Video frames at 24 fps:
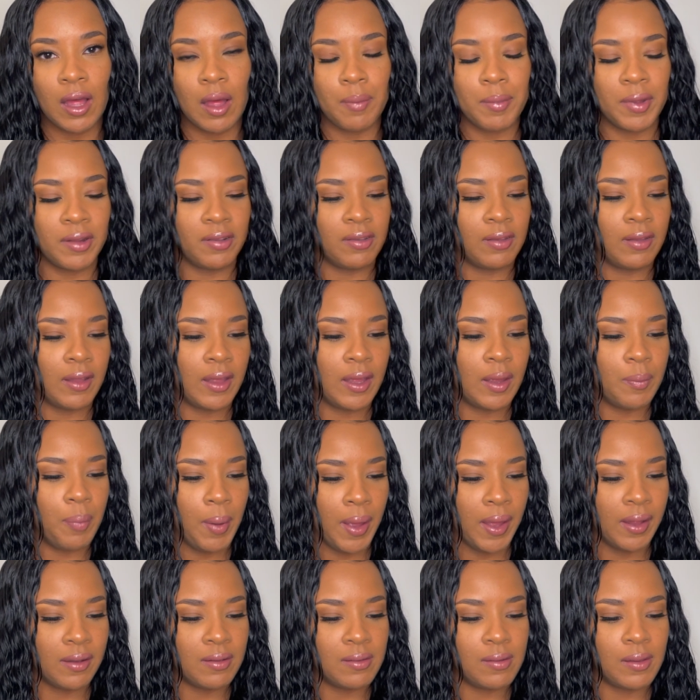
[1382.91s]
It's the
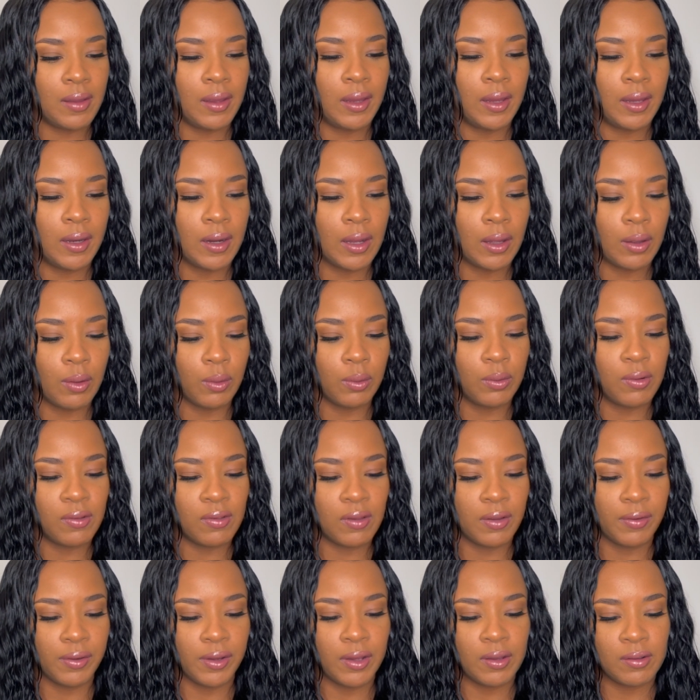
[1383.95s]
Pantene Gold
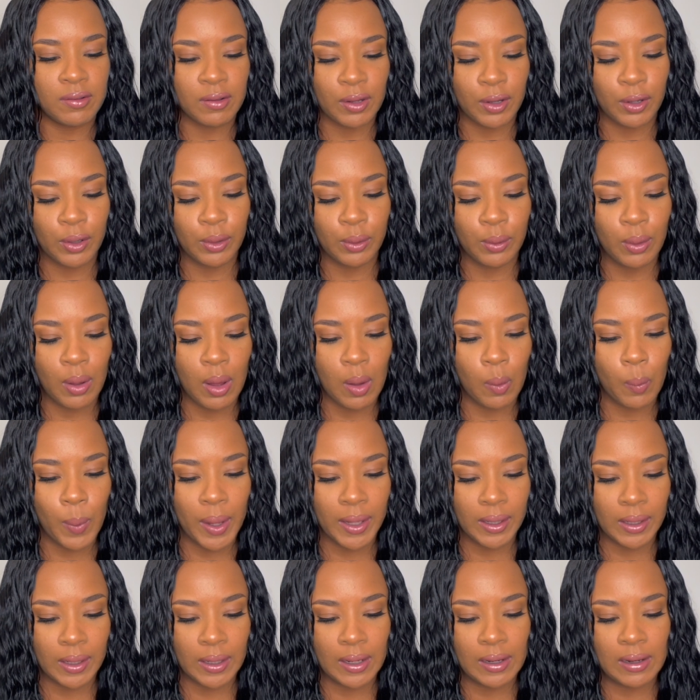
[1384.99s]
Series Curl
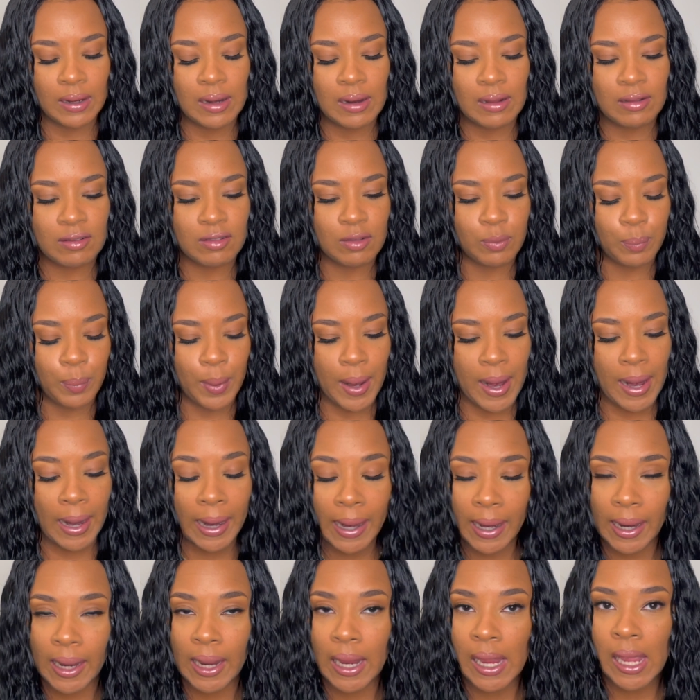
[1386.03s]
Awakening
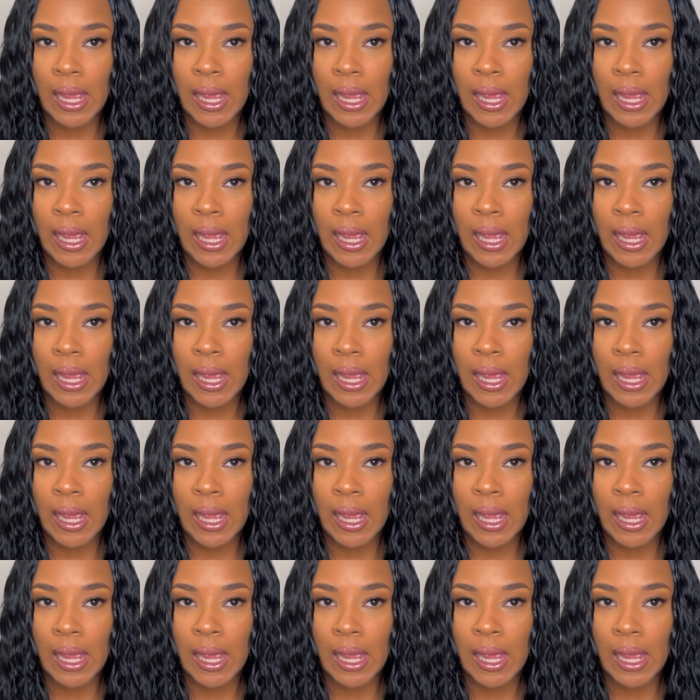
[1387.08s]
Spray.